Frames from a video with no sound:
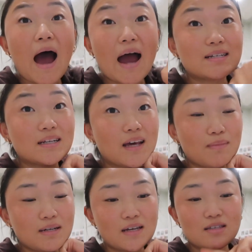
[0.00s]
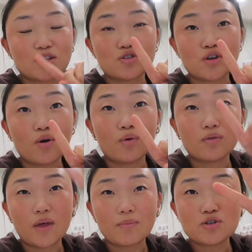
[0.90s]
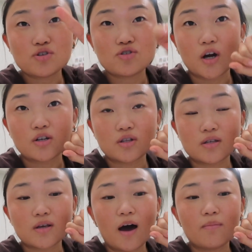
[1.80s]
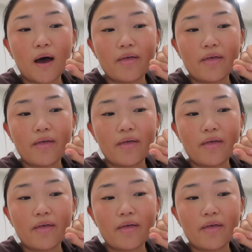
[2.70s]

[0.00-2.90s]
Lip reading: I did get my Dyson, so let me just charge this up